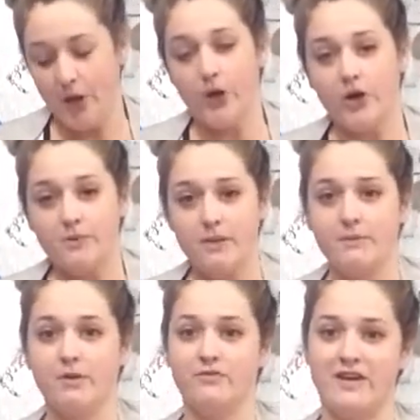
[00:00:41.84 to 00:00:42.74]
could have been
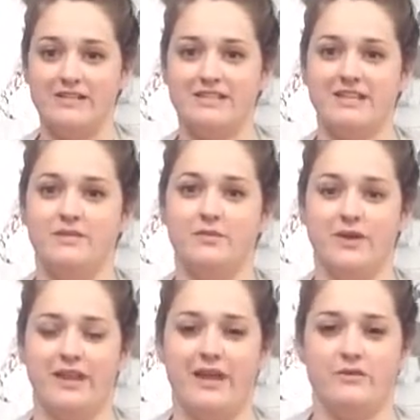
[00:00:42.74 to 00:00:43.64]
prevented
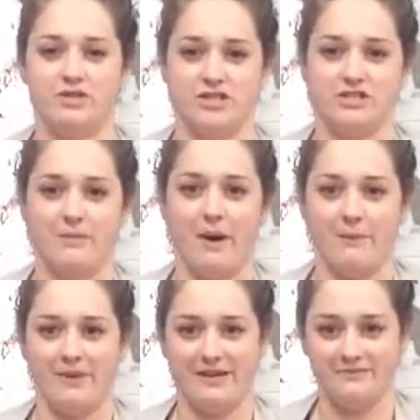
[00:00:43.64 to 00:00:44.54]
when they were just a
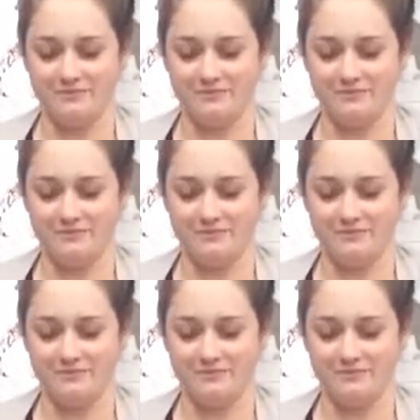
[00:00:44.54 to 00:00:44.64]
puppy.